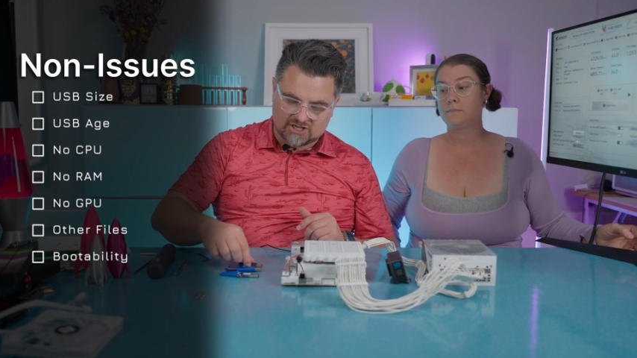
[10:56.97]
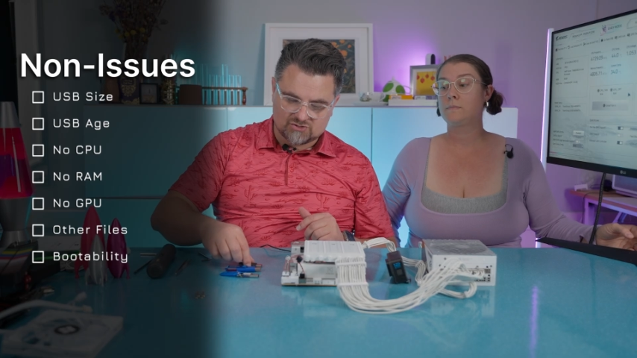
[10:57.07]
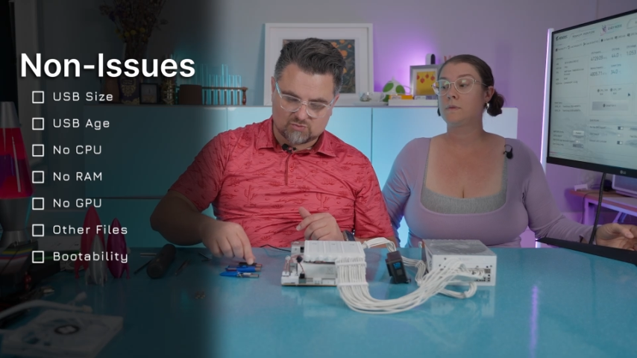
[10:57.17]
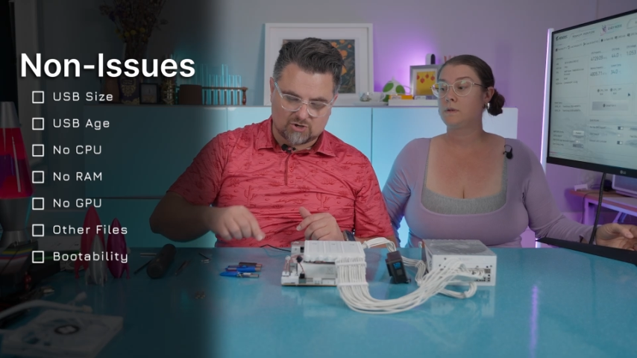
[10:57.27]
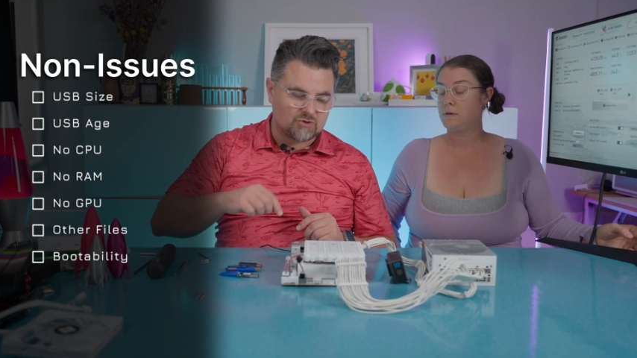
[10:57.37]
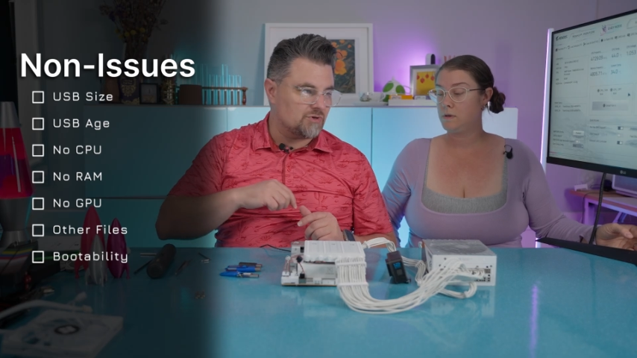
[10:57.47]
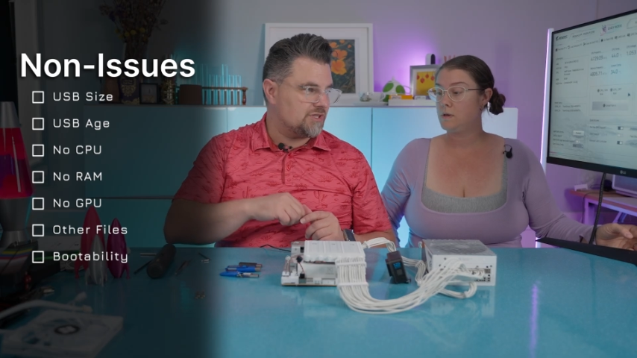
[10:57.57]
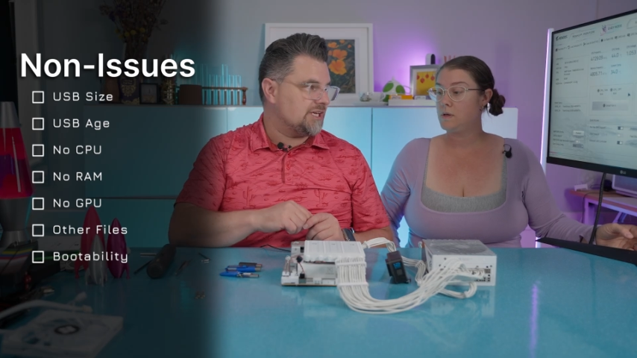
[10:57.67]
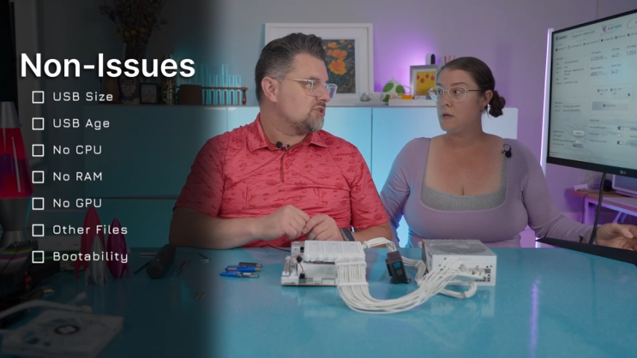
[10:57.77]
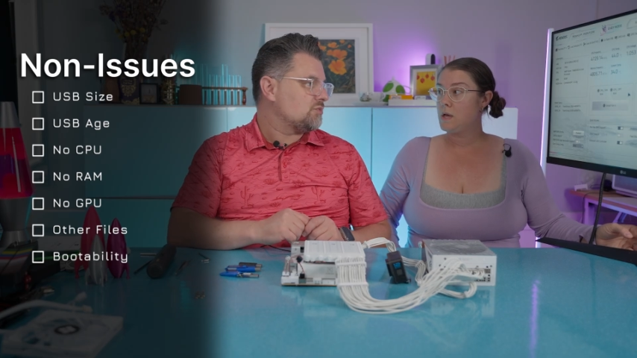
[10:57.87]
Speaker 1: work with each
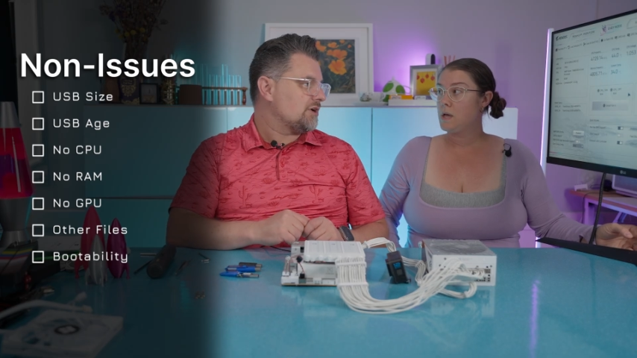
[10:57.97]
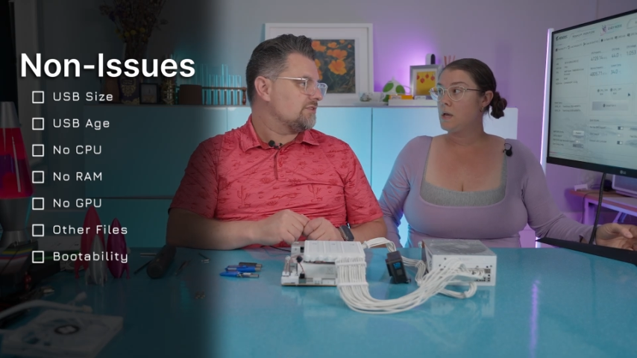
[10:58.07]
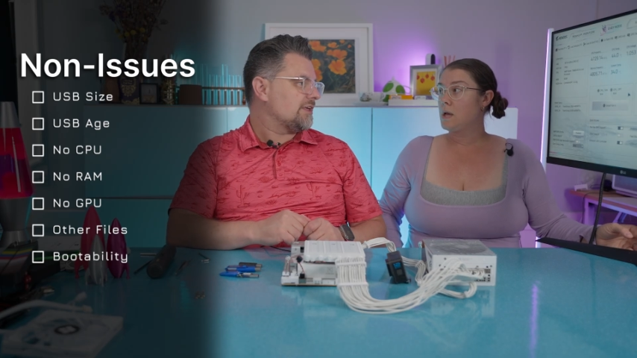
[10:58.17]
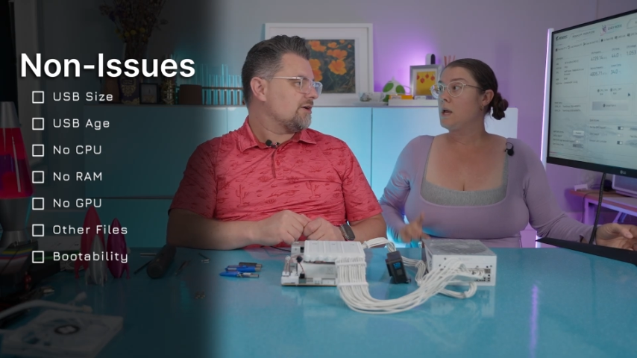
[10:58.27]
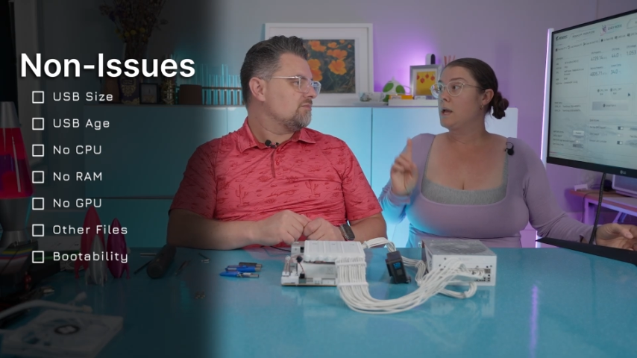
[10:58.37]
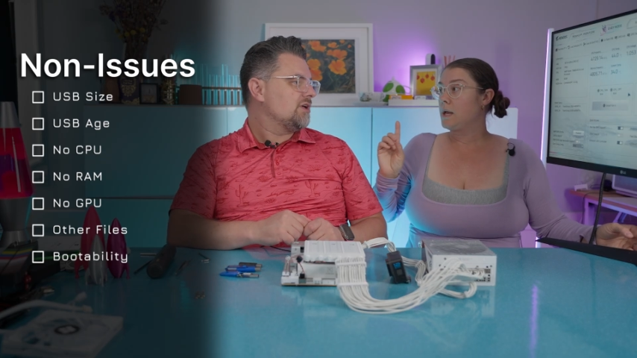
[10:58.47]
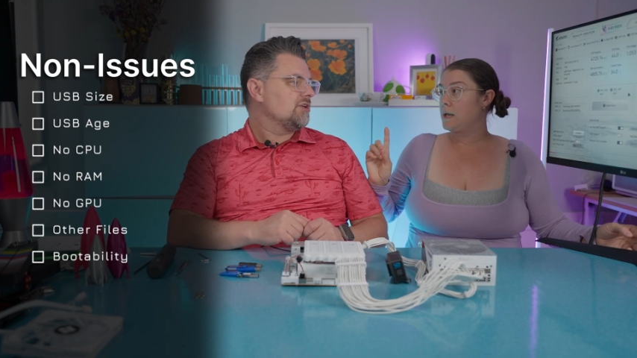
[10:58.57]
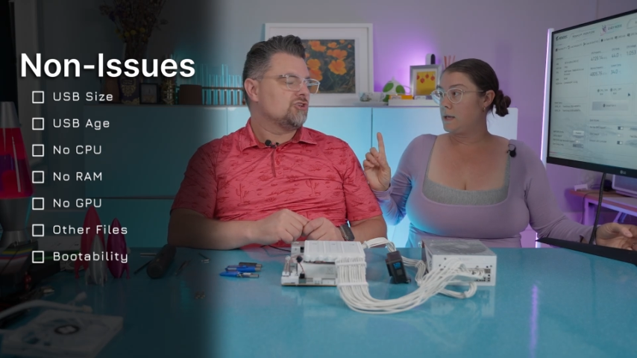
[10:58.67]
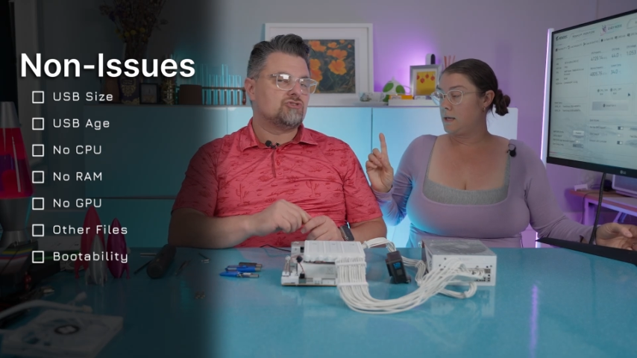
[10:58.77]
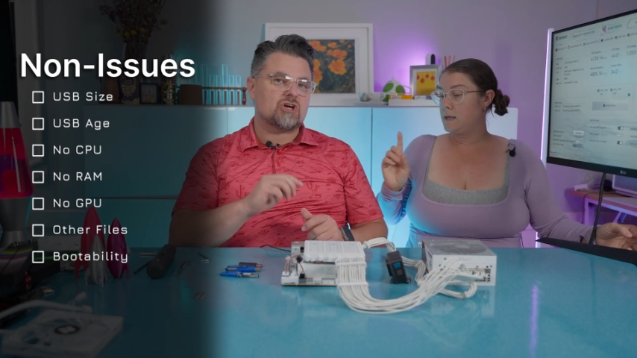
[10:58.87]
one of them. You
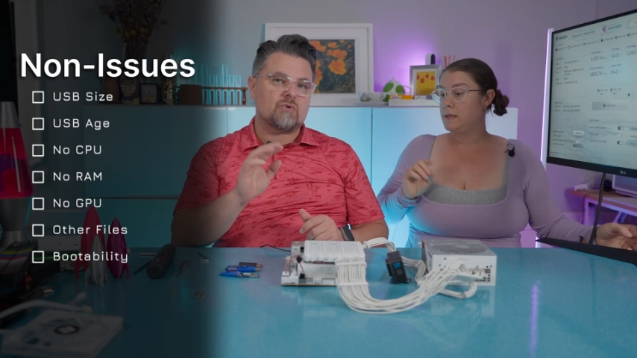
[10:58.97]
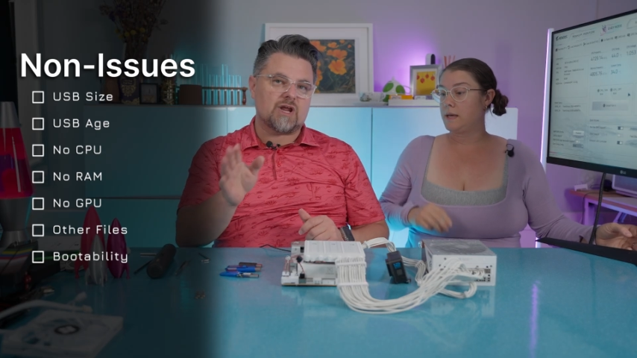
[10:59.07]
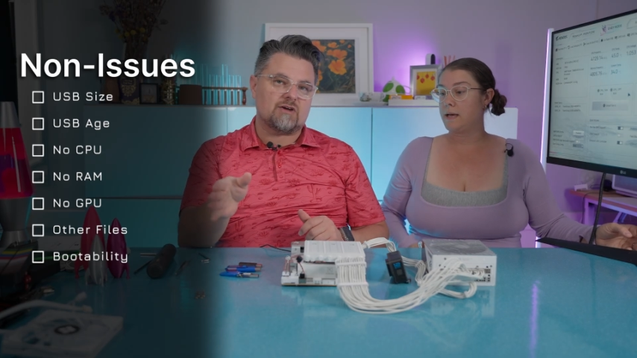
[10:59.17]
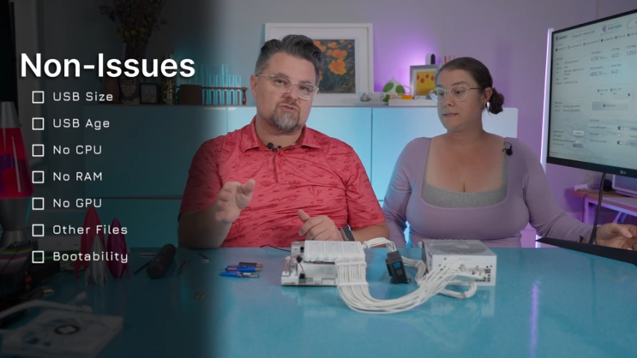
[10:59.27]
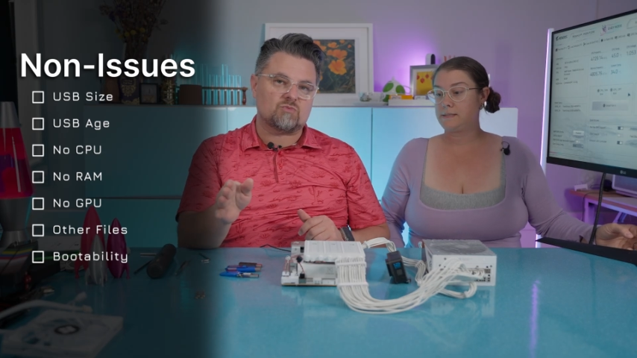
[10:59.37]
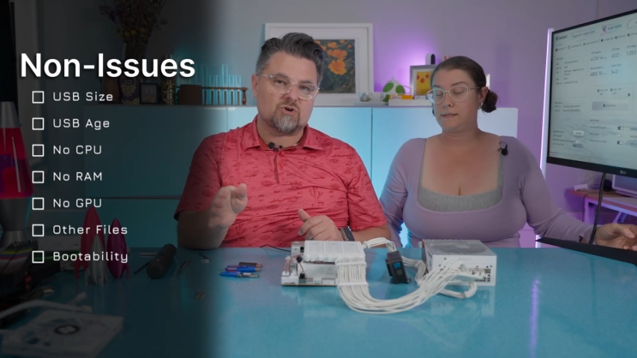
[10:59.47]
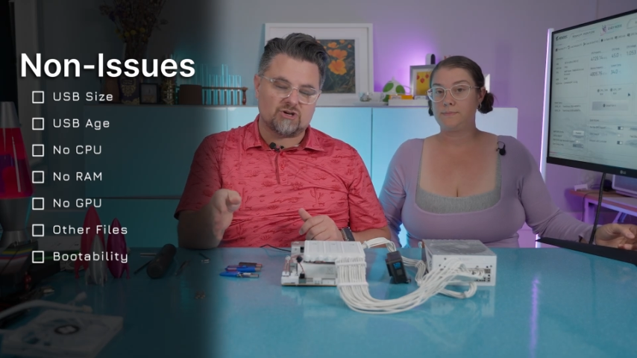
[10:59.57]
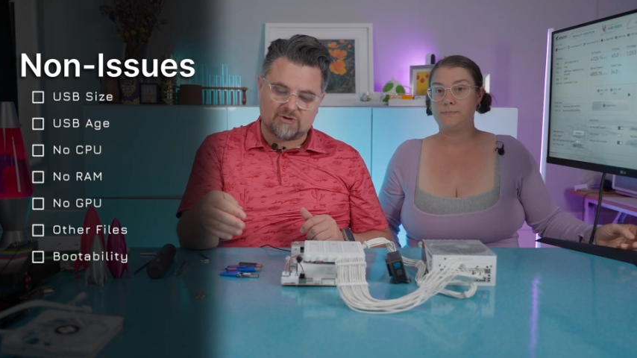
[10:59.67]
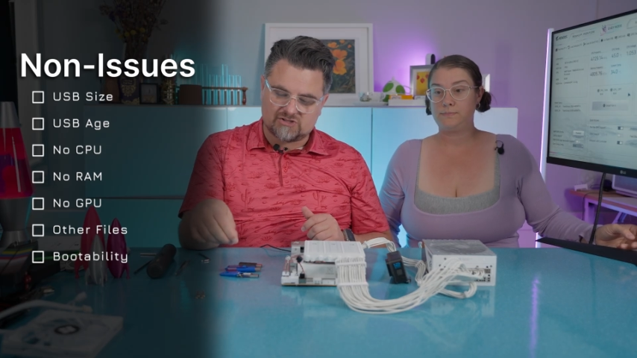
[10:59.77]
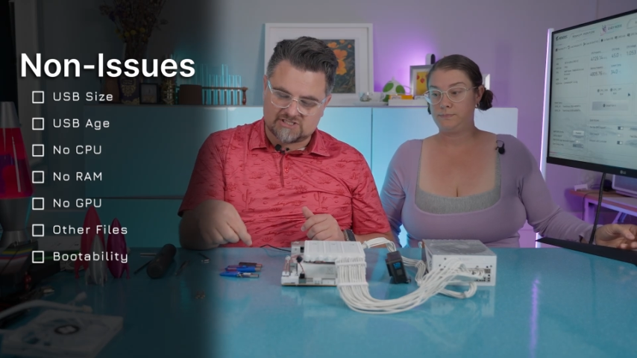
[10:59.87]
don't have to worry about the
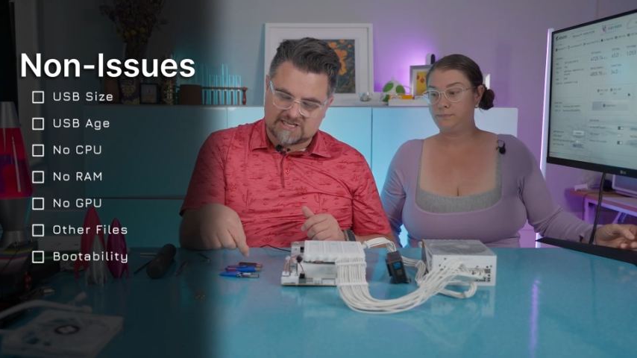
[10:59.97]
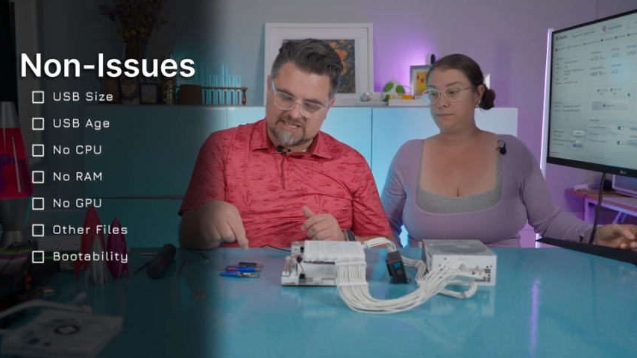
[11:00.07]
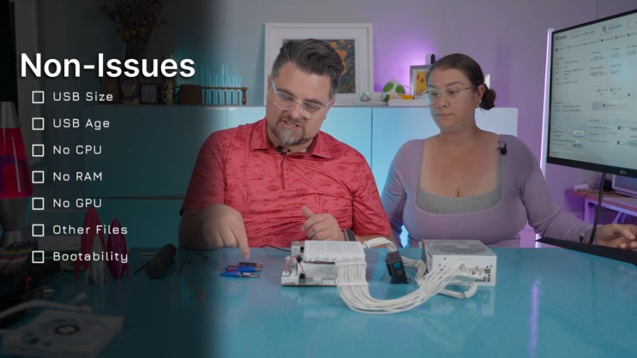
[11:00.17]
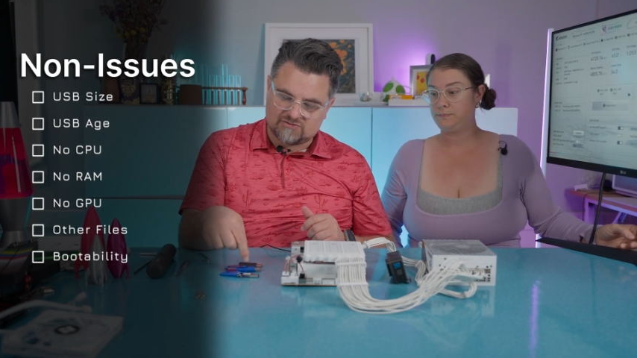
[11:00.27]
size of your